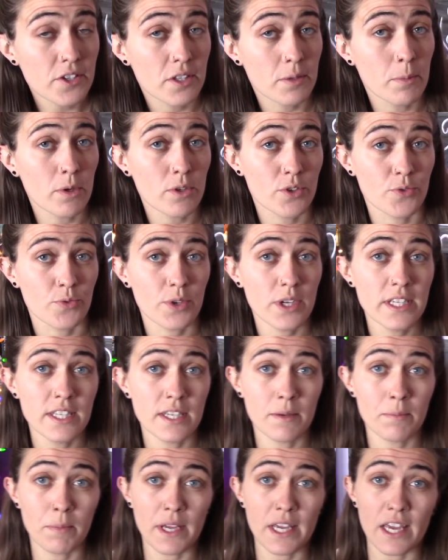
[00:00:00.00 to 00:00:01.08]
the most
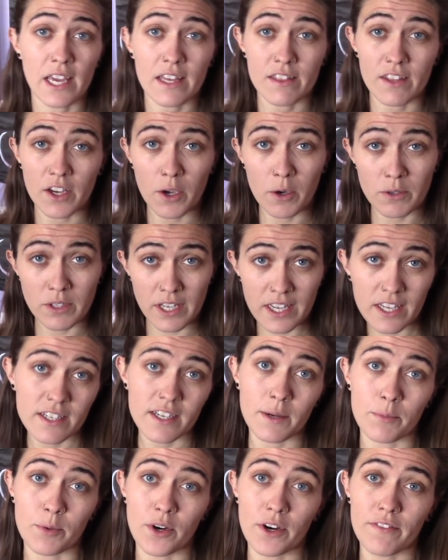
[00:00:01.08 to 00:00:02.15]
recent being the cozy
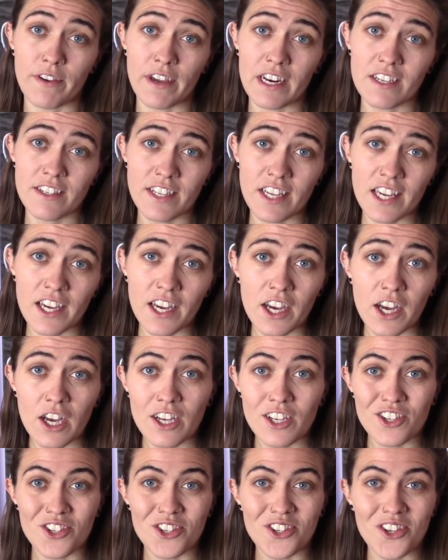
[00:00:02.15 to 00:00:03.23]
contemporary fantasy,
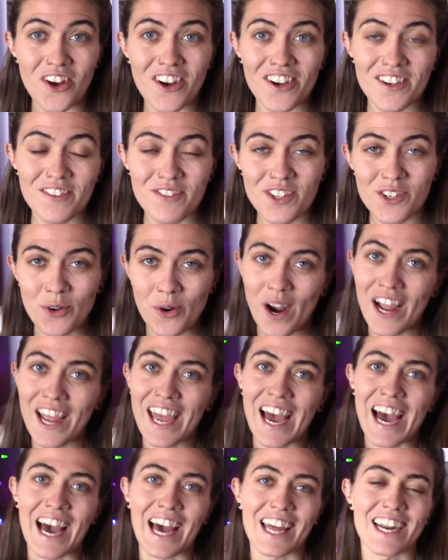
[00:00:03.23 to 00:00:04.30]
Song of the
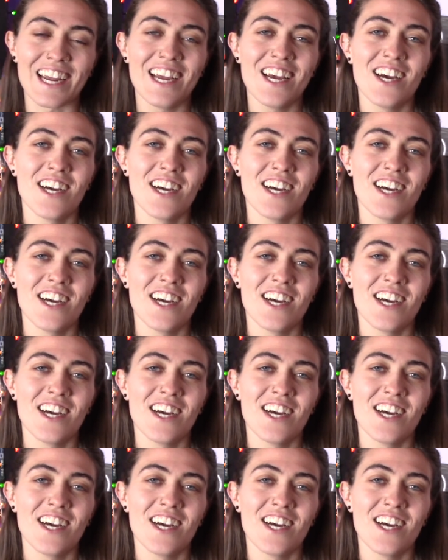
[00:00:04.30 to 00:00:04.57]
Dryad.